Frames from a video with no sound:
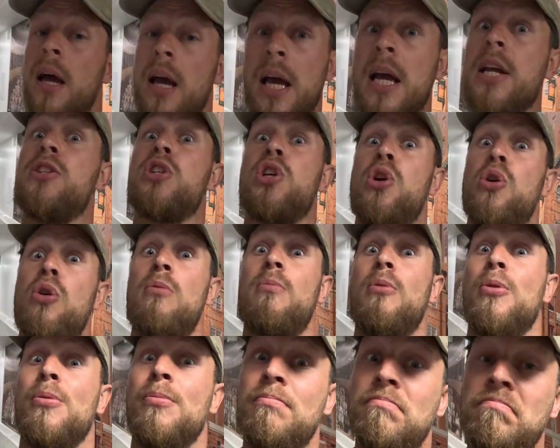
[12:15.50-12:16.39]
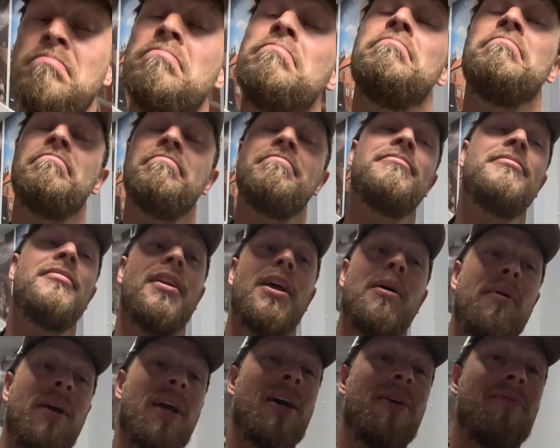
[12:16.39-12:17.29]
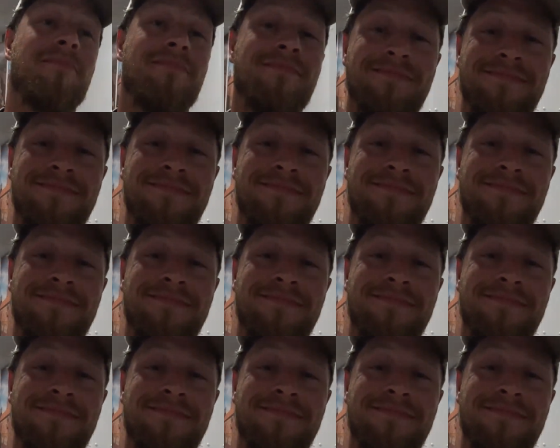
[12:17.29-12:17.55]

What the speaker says: it's curable. There we go.